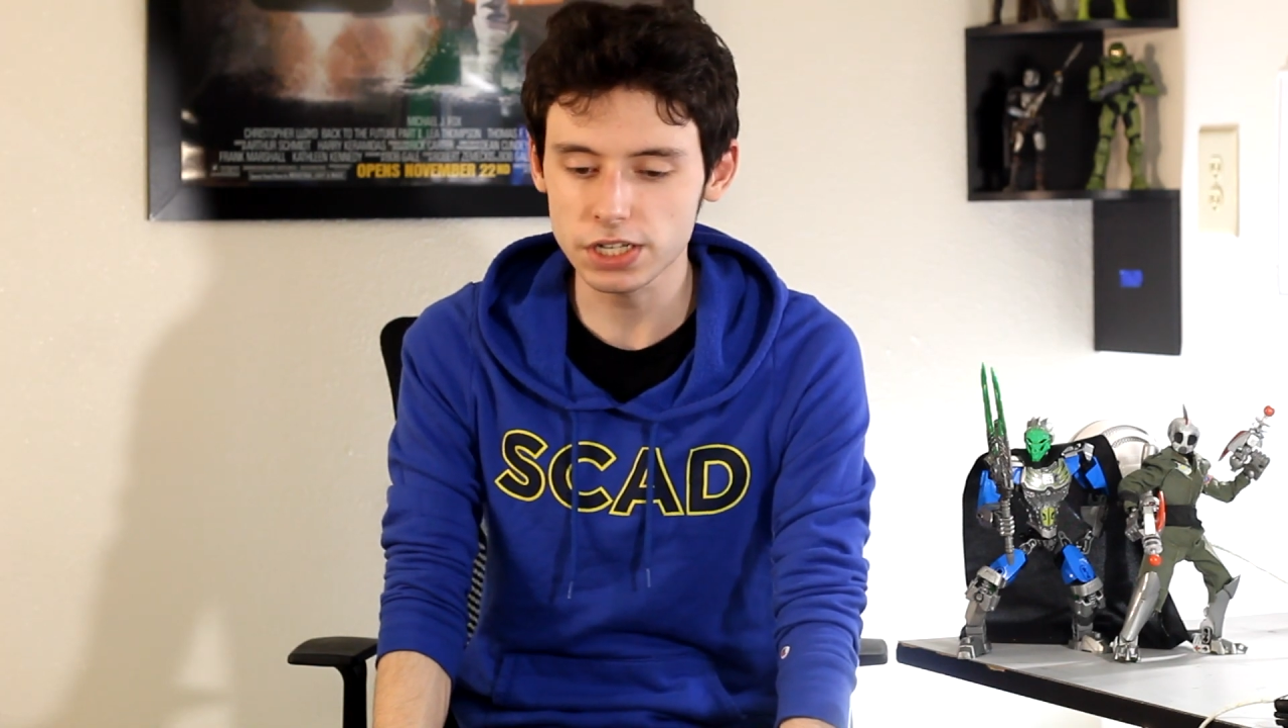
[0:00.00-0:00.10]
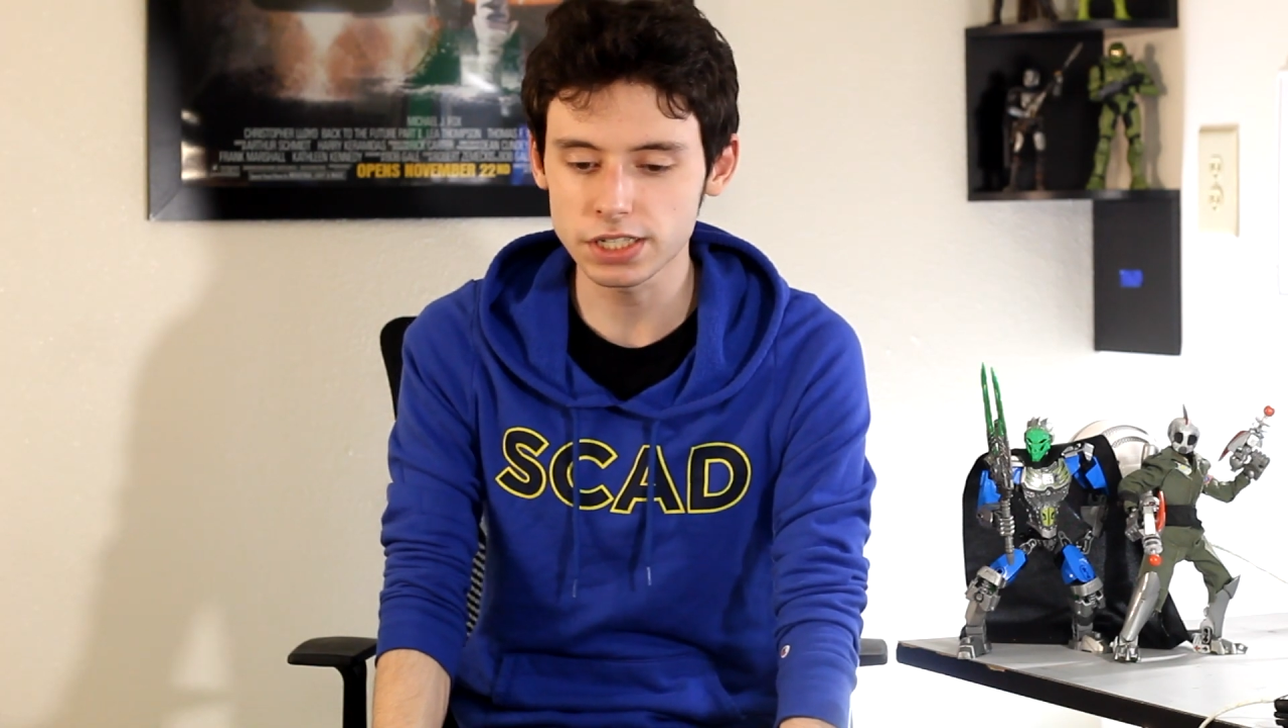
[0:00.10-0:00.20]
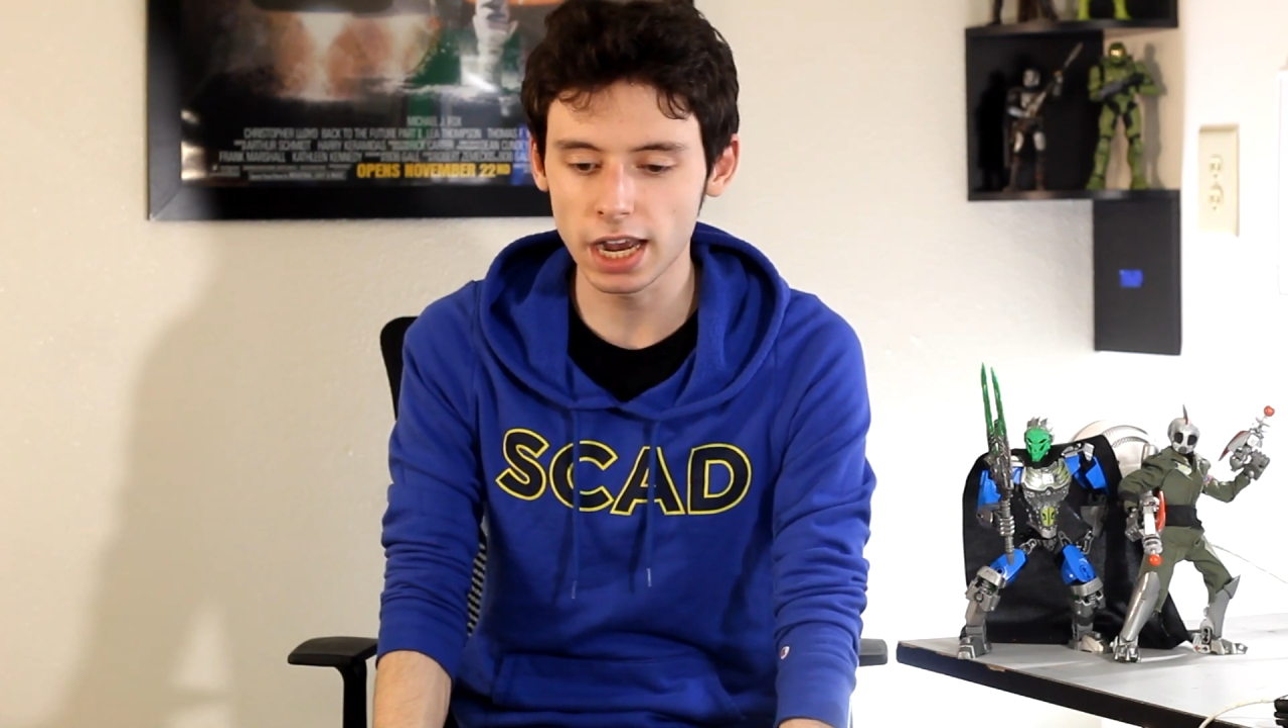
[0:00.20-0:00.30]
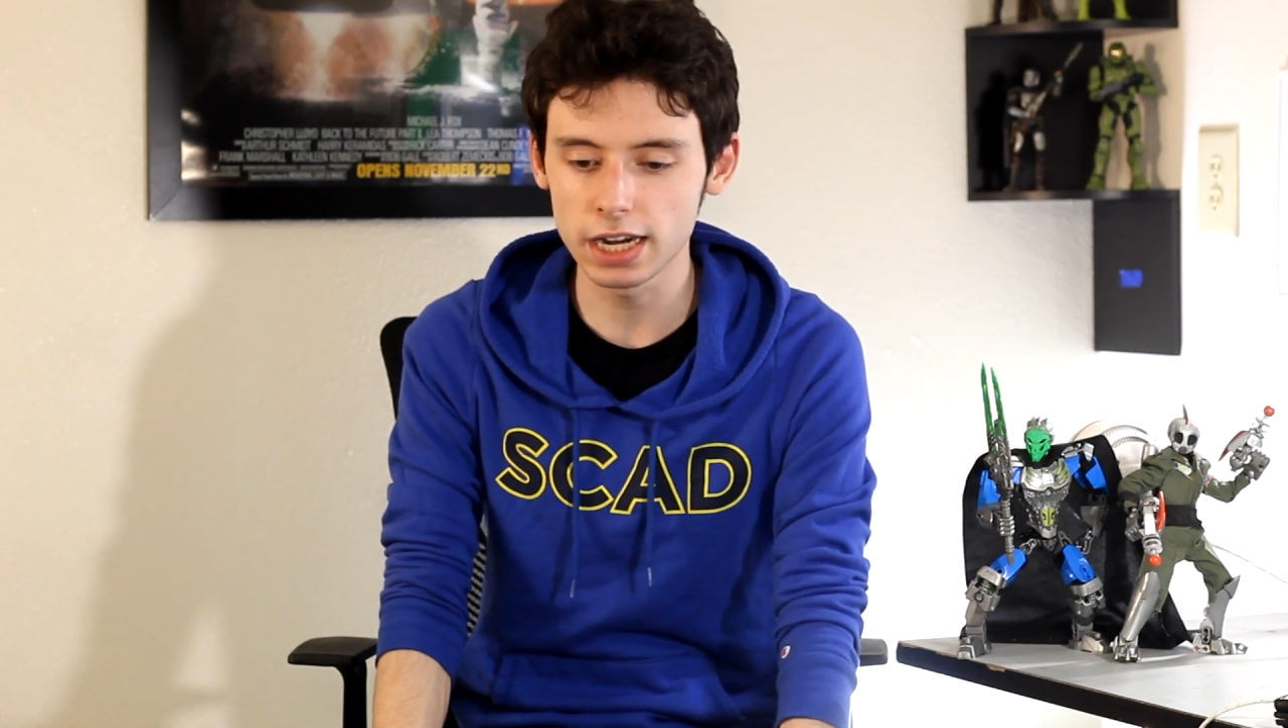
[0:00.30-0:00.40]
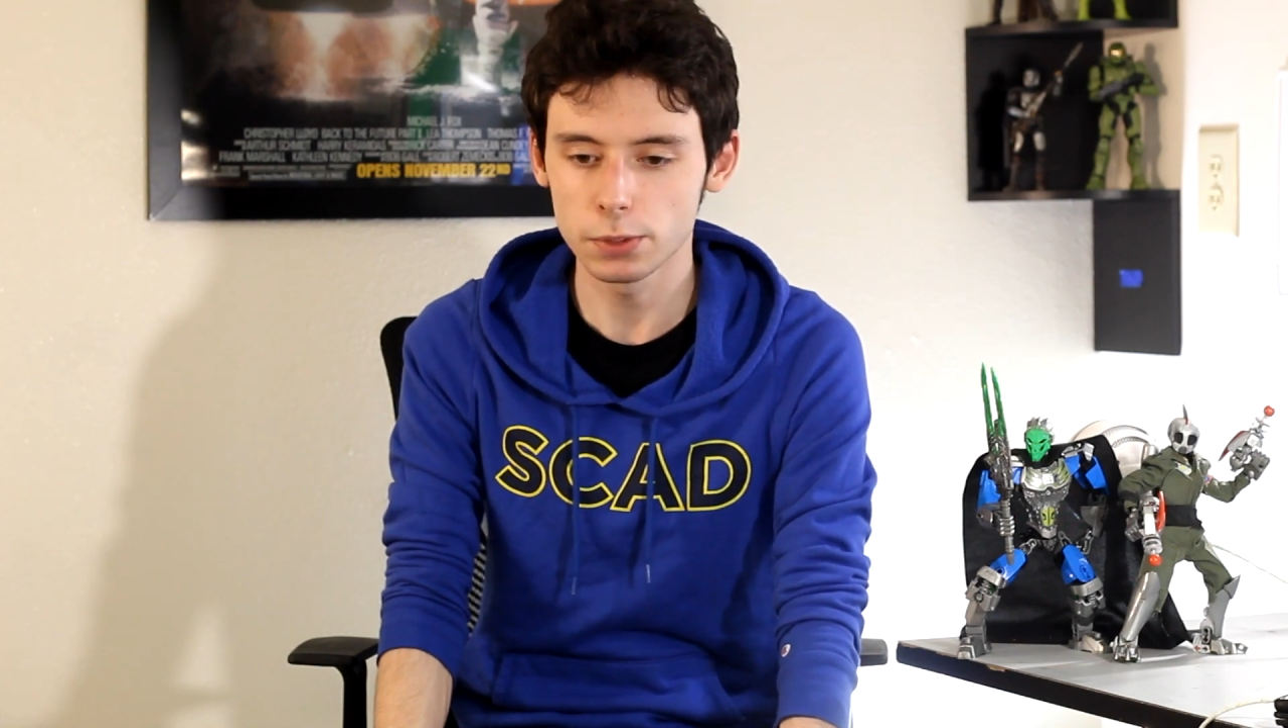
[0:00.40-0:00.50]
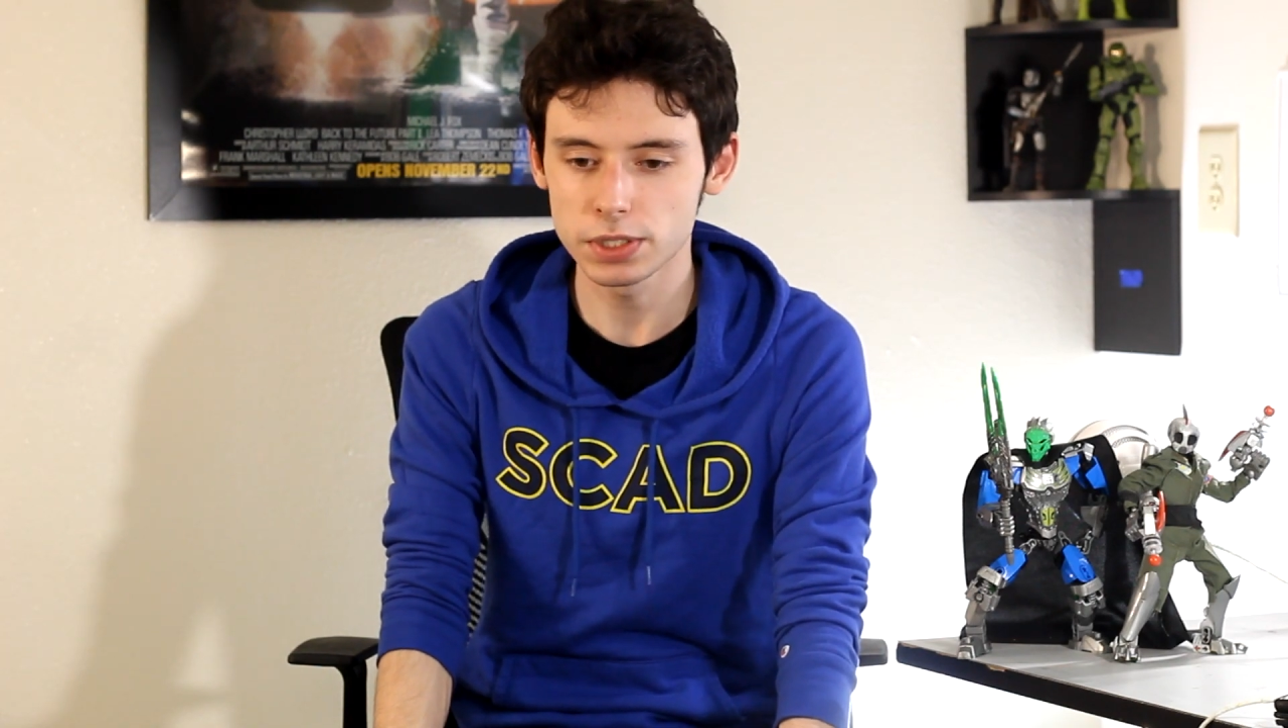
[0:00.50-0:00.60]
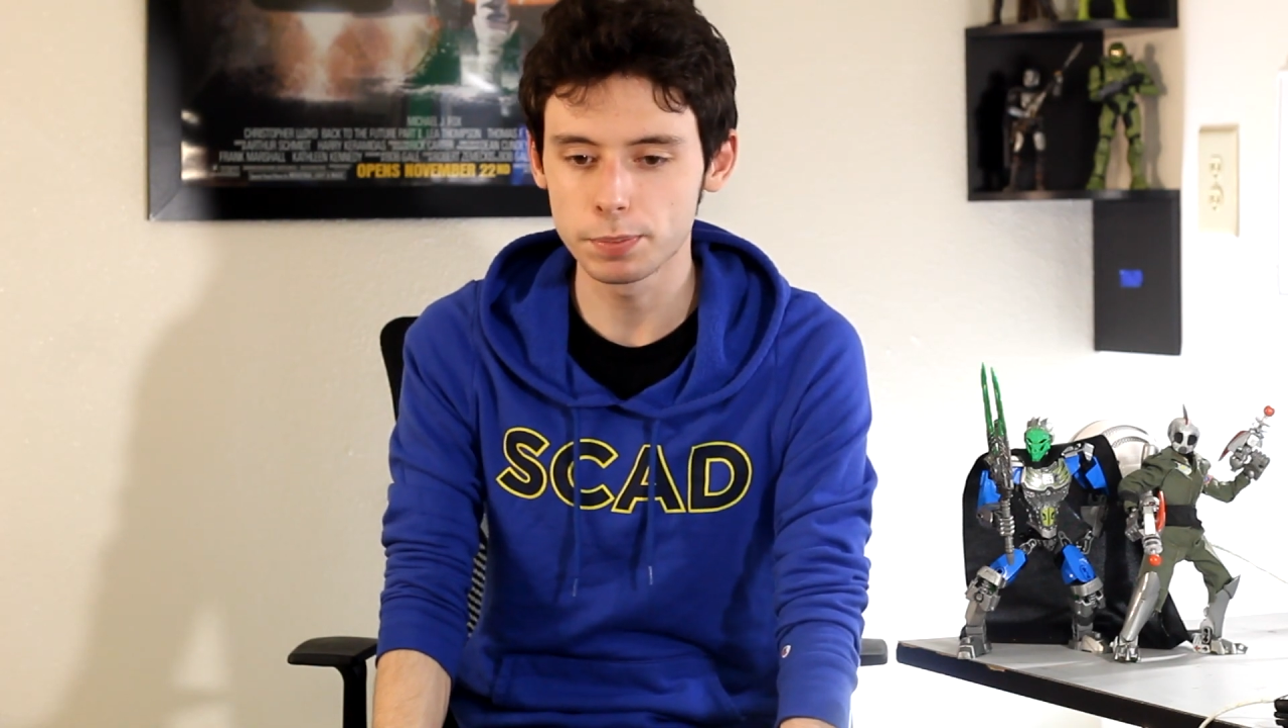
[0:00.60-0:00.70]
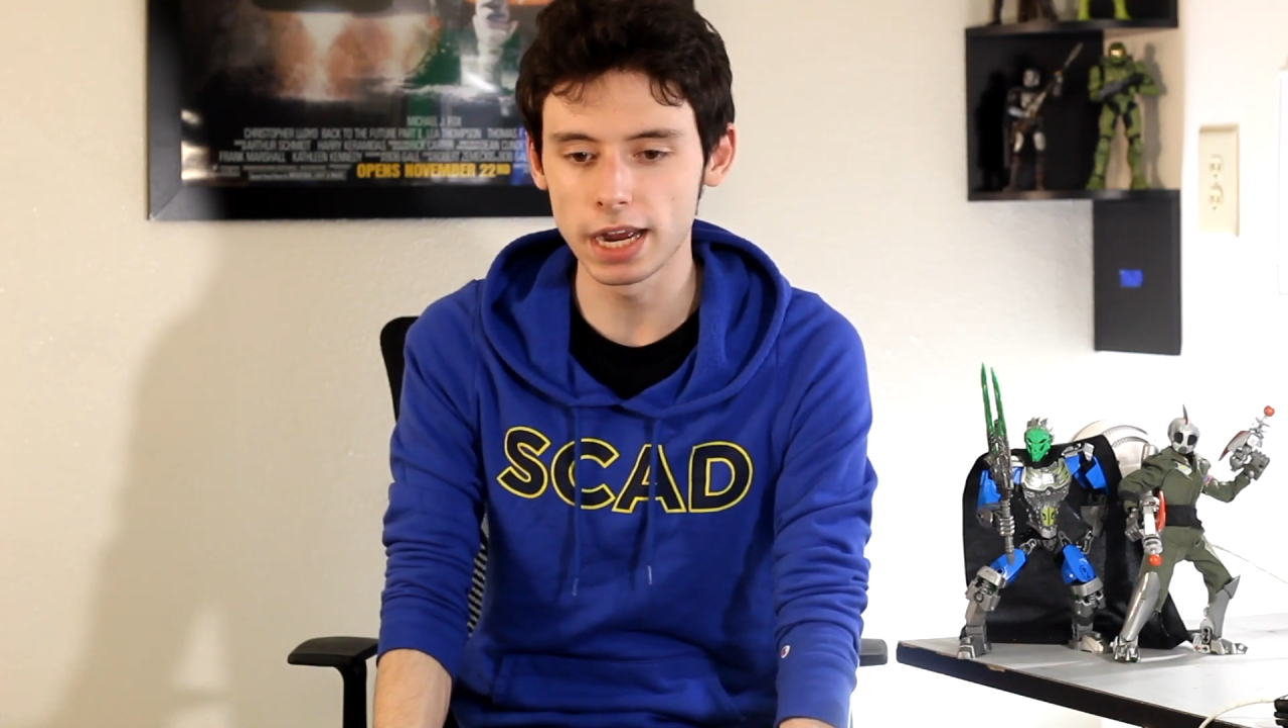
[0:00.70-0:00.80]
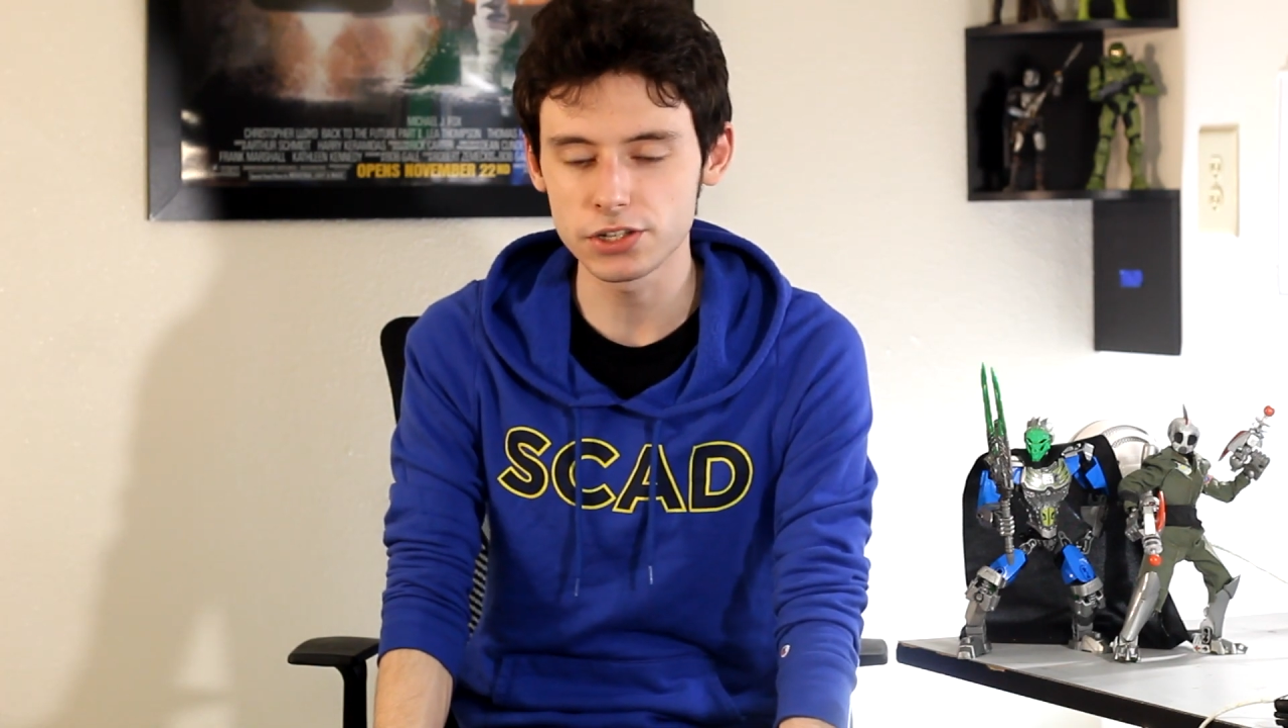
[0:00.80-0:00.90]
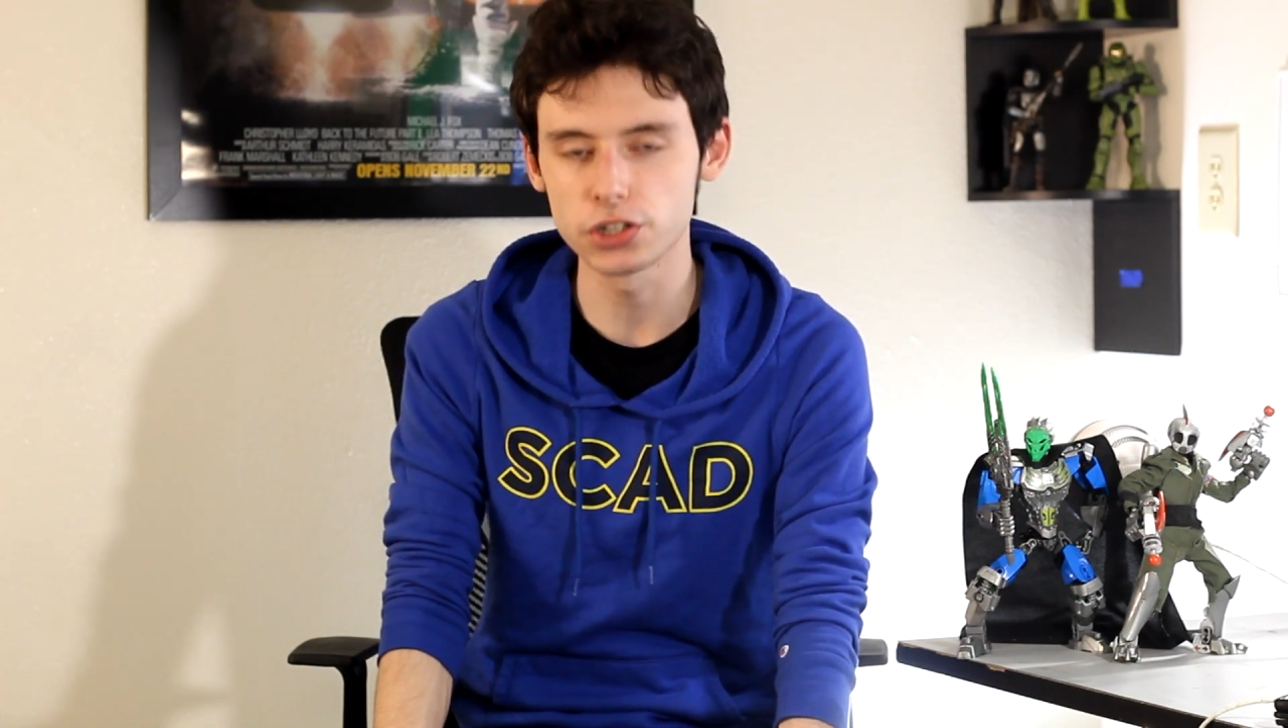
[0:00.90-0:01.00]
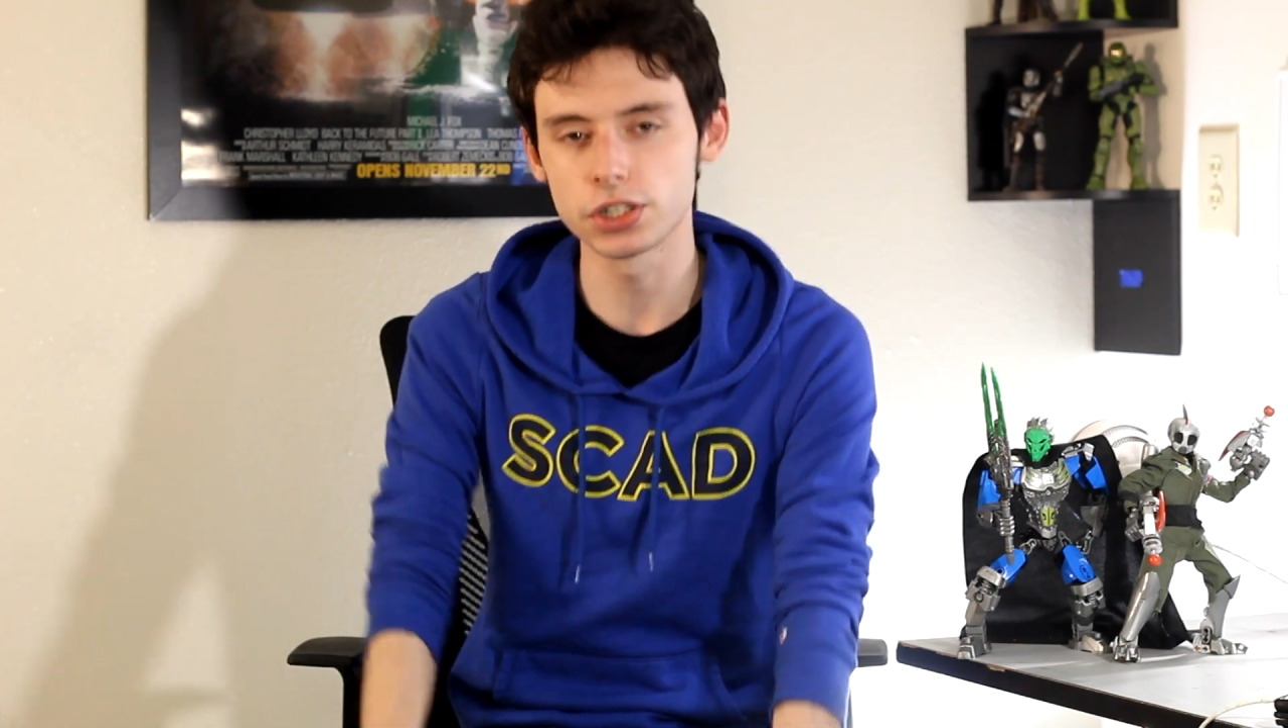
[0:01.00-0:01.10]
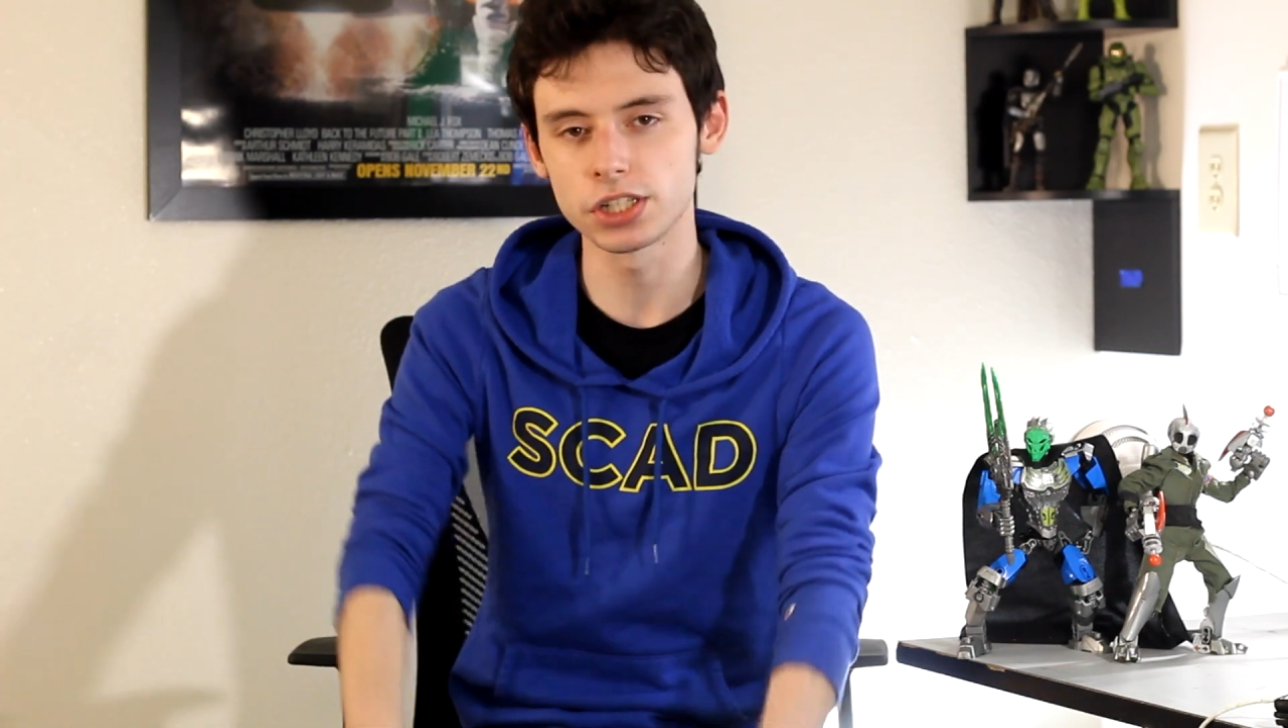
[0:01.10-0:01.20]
just decided it was best